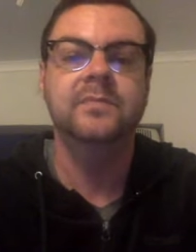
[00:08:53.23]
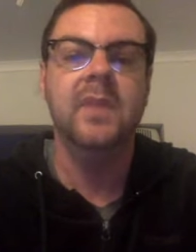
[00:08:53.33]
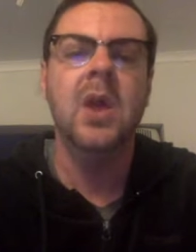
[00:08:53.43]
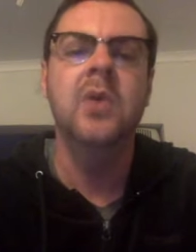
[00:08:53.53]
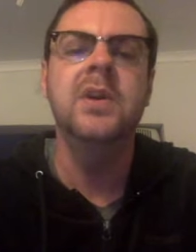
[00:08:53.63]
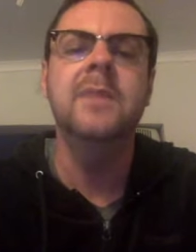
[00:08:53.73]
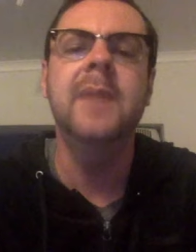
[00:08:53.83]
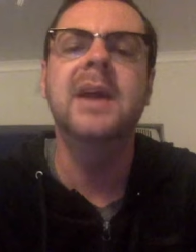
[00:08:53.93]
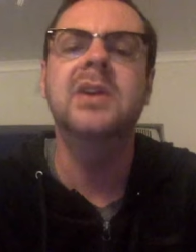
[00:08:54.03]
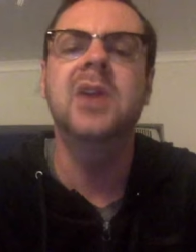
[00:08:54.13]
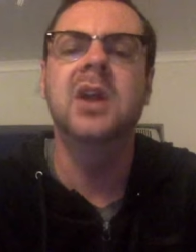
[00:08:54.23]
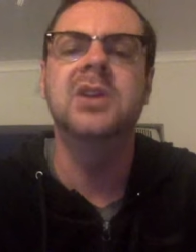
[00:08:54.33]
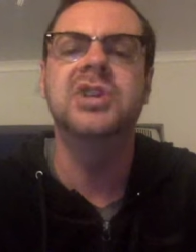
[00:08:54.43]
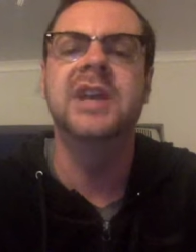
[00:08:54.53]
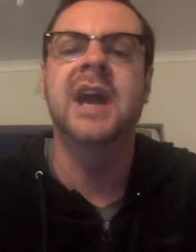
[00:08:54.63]
Only by
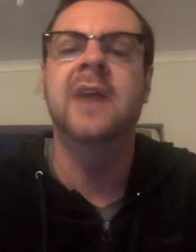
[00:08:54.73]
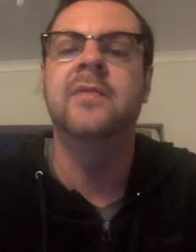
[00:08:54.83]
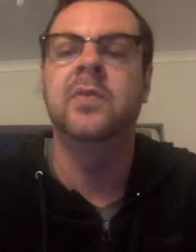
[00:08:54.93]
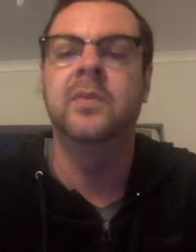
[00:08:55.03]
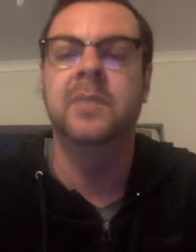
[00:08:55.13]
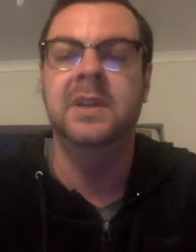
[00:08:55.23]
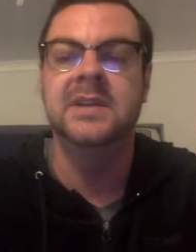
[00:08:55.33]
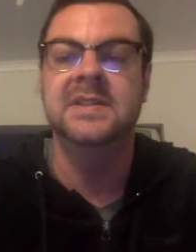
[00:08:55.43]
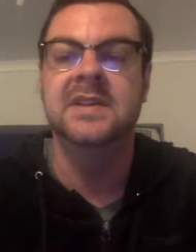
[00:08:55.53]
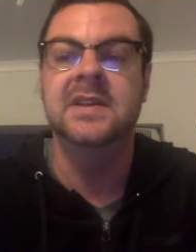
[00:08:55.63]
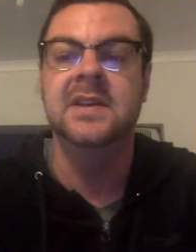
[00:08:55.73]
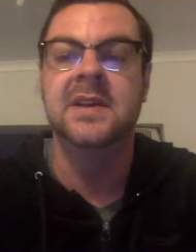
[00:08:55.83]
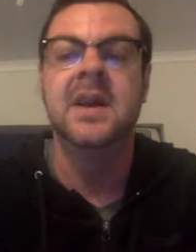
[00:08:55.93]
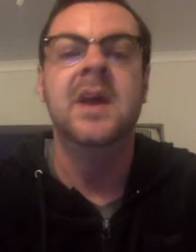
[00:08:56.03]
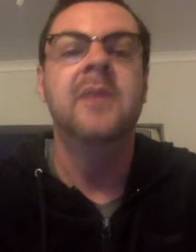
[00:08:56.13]
acknowledging our vulnerability,
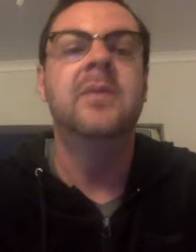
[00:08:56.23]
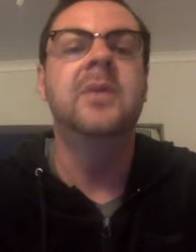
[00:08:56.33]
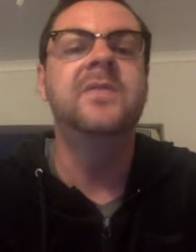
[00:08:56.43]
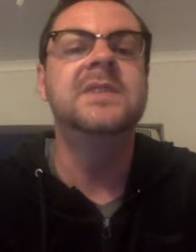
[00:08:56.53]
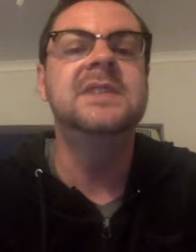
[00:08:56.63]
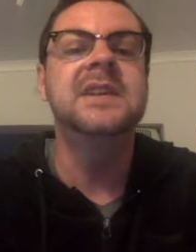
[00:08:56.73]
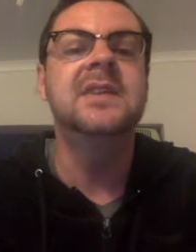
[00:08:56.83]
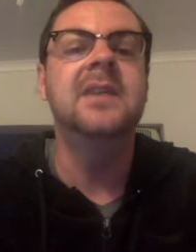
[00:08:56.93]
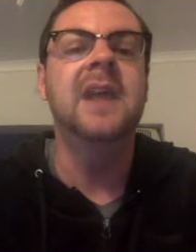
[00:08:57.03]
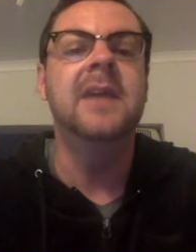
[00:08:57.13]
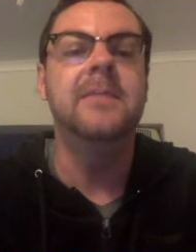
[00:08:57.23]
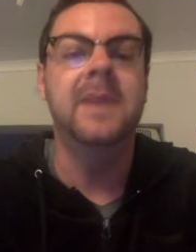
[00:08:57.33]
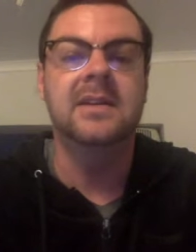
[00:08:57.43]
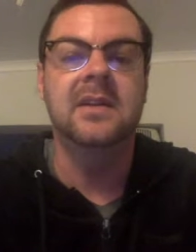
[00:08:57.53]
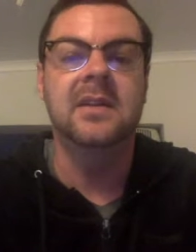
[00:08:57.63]
both physical and
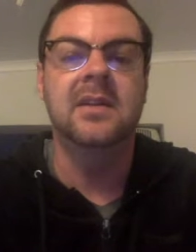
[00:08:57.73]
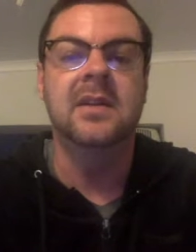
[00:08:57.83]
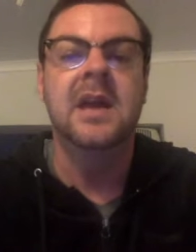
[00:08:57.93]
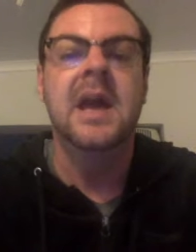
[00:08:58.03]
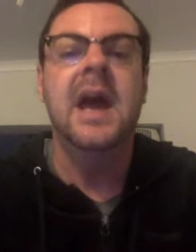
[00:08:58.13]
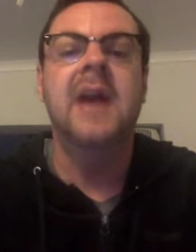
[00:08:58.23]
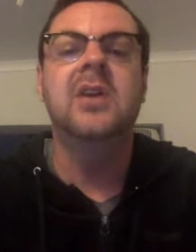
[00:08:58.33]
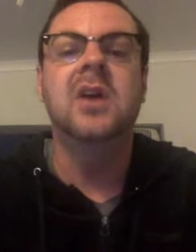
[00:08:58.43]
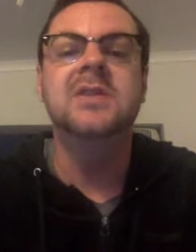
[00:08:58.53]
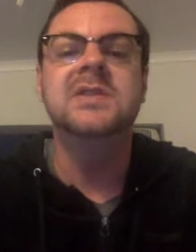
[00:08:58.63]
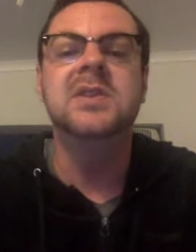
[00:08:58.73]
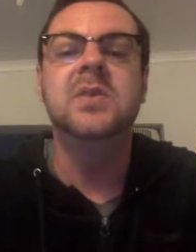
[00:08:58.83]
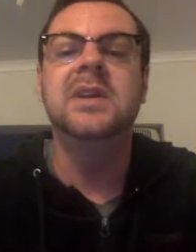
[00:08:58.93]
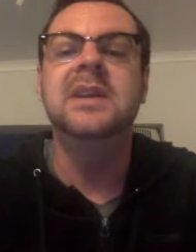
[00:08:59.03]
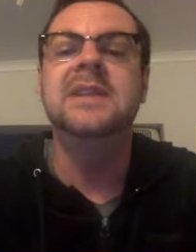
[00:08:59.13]
mental, and
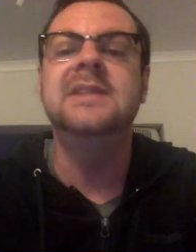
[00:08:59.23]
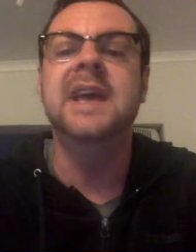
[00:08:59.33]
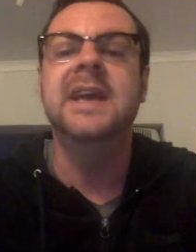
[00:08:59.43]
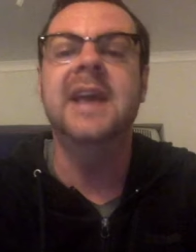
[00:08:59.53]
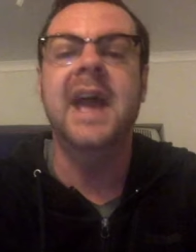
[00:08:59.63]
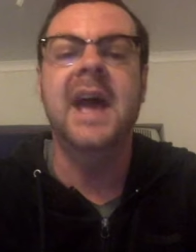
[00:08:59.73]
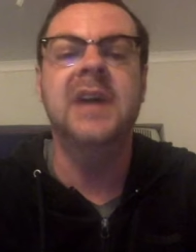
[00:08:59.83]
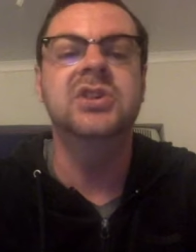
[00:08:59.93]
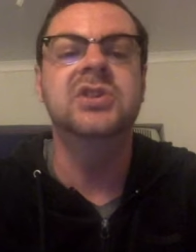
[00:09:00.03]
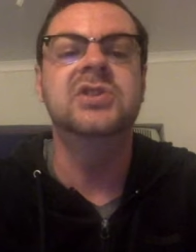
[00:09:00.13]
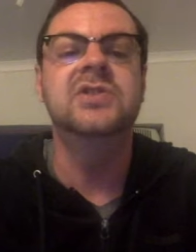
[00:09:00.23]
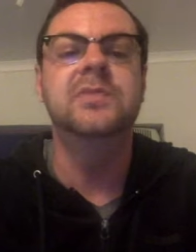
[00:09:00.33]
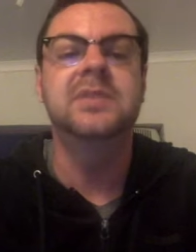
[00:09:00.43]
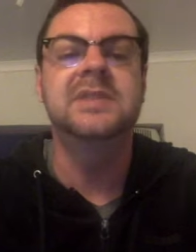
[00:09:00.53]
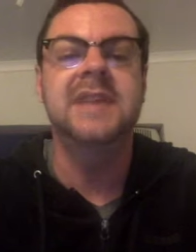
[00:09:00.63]
consequently taking action to
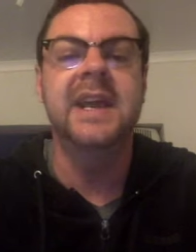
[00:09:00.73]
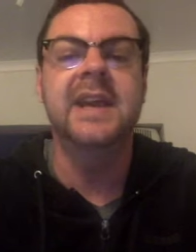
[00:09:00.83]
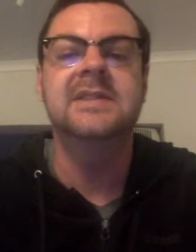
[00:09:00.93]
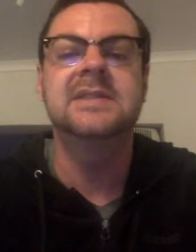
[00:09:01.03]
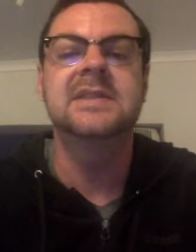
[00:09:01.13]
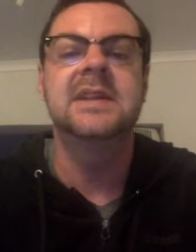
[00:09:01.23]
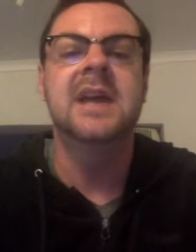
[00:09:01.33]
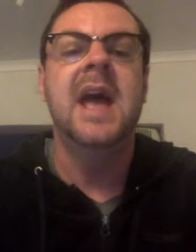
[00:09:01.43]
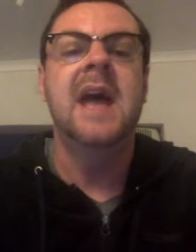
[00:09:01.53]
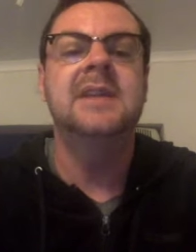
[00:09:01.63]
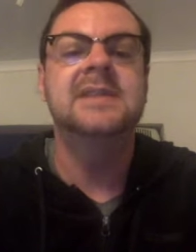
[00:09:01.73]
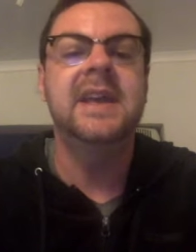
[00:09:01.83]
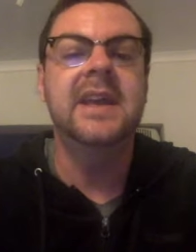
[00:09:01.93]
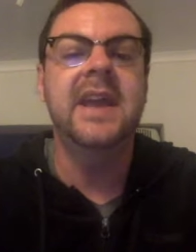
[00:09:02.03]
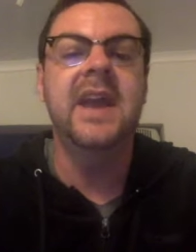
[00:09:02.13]
protect and take
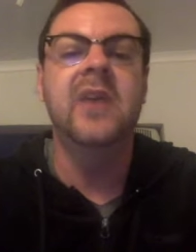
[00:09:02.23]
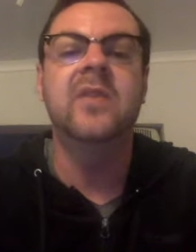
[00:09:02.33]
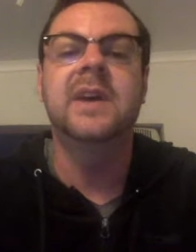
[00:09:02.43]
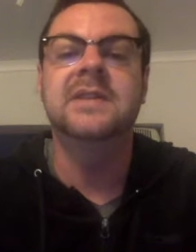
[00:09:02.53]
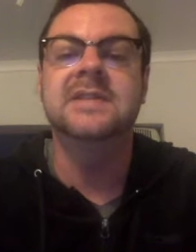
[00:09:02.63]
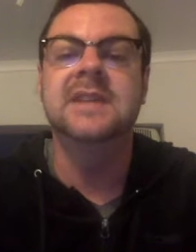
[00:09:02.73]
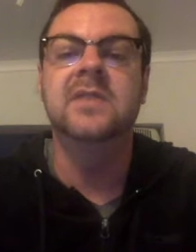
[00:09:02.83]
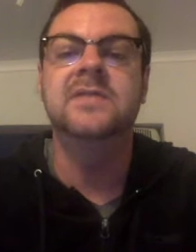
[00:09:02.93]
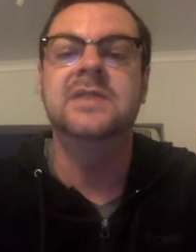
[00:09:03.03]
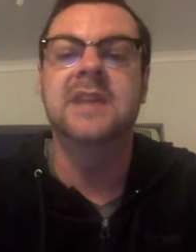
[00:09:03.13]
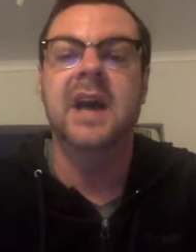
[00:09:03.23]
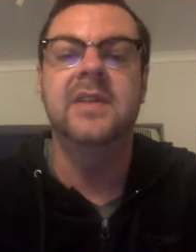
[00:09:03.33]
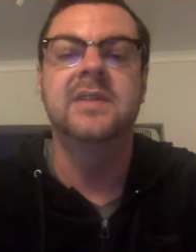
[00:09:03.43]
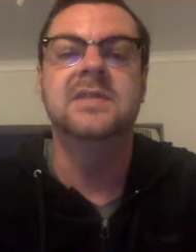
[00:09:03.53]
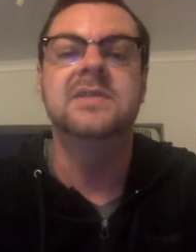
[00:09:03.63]
care of ourselves and
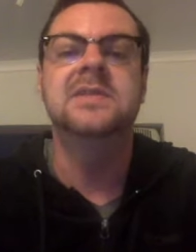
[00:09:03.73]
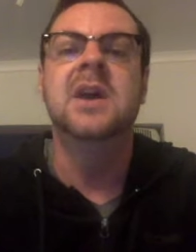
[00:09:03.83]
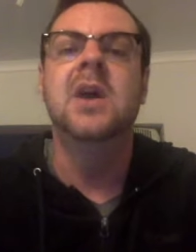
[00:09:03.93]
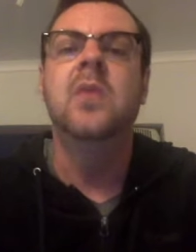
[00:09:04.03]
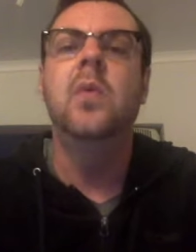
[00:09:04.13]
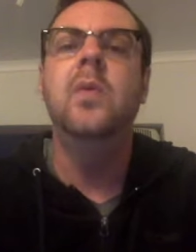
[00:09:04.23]
others, will we